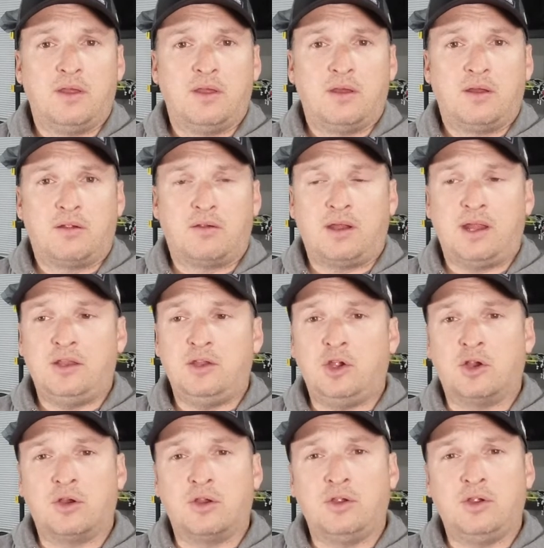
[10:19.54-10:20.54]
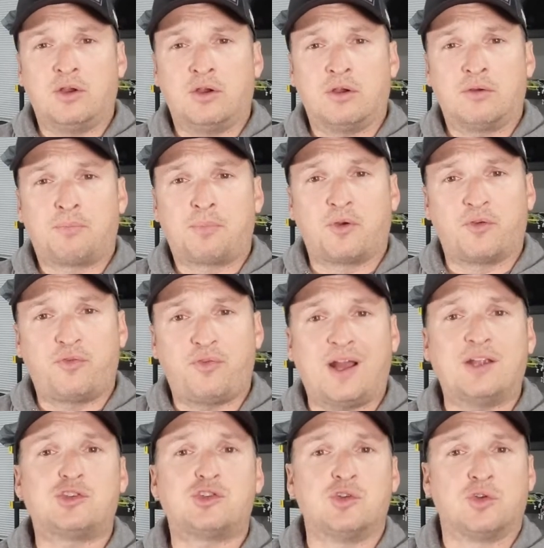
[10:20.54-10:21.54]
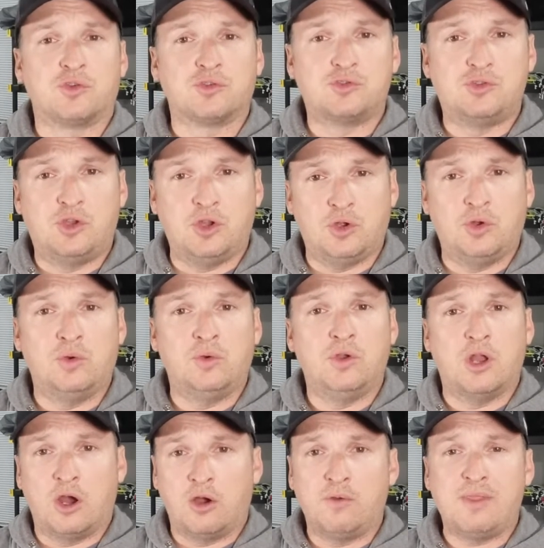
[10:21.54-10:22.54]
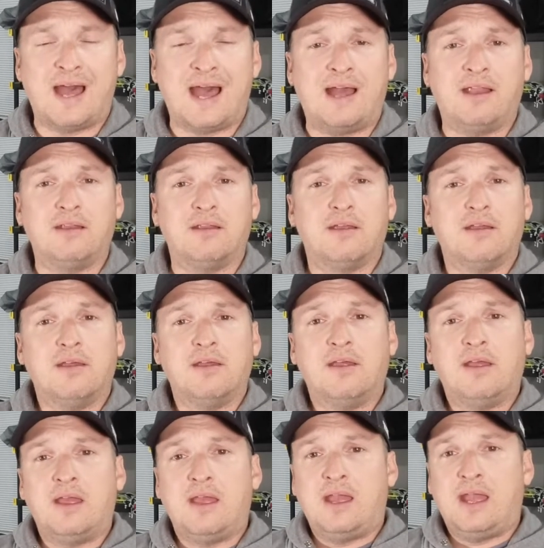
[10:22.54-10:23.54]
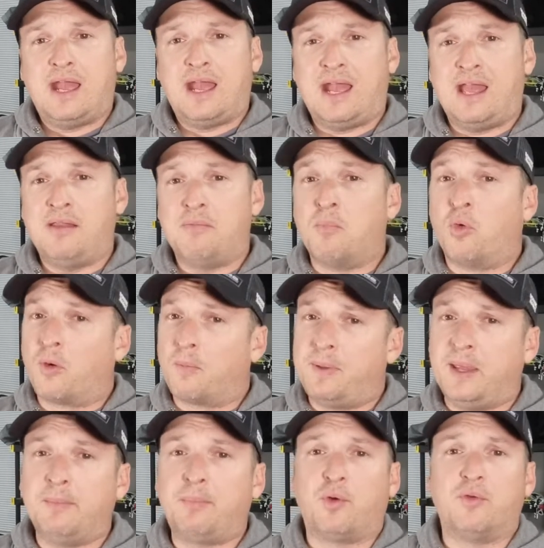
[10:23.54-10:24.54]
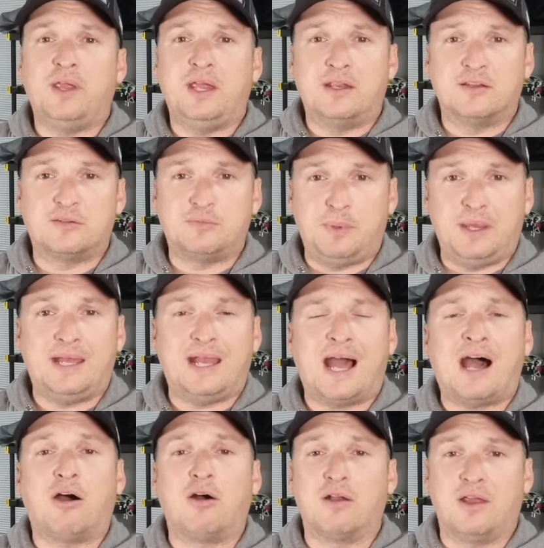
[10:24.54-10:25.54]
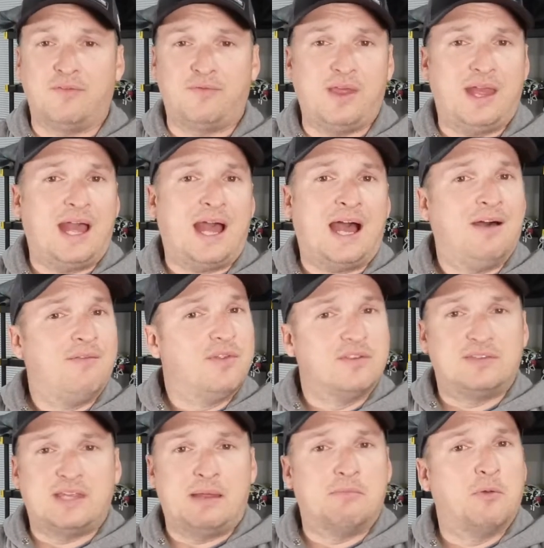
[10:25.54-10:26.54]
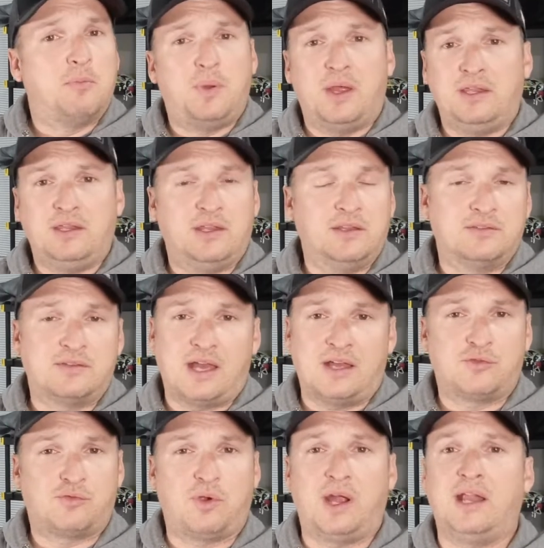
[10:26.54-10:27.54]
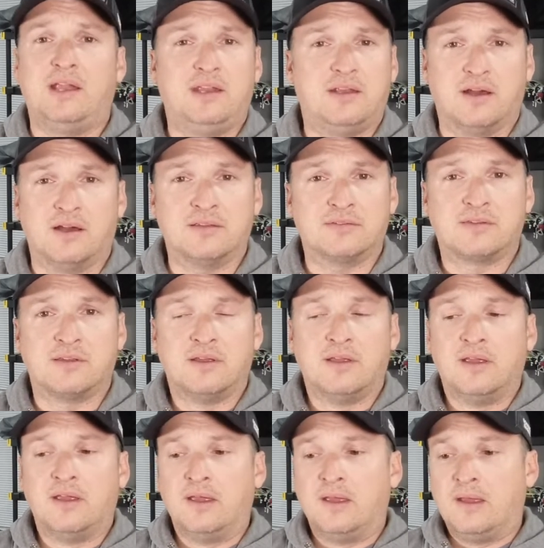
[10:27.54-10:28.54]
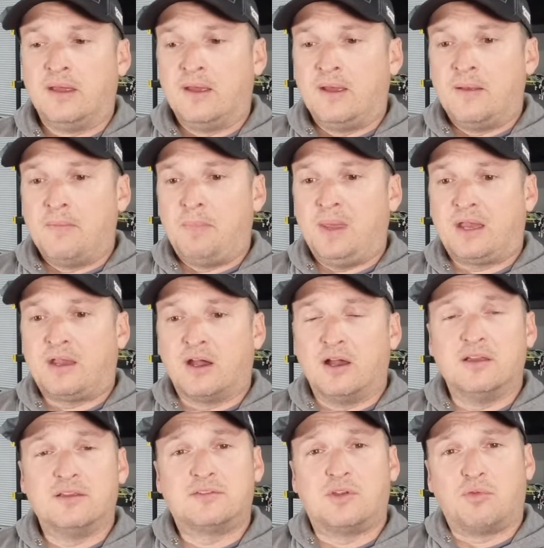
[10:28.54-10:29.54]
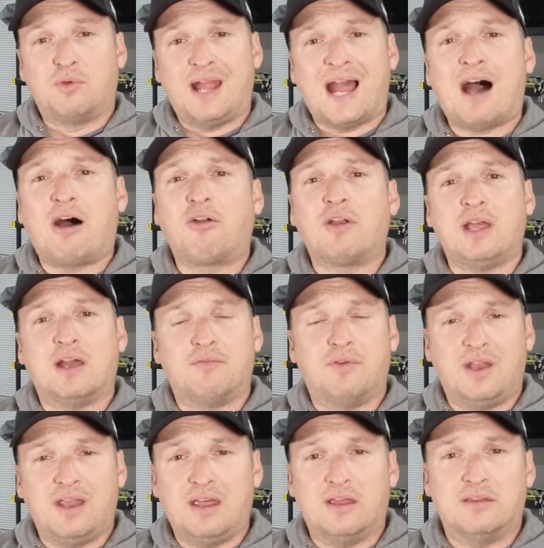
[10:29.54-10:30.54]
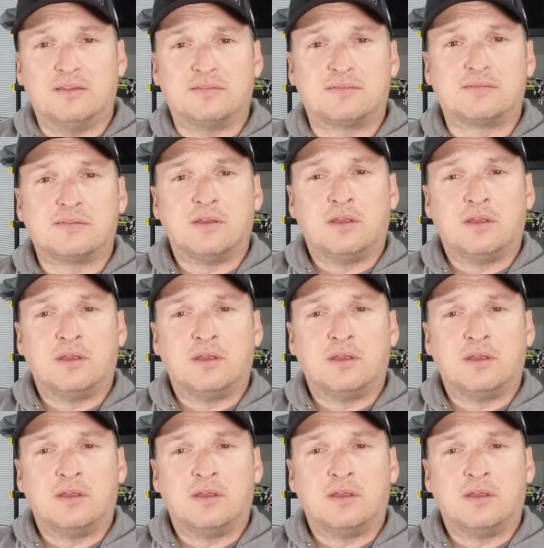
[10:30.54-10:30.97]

All right. Your professionals do know that, and more people need to speak out if they have the same opinions as Randy does. Because the reality of it is,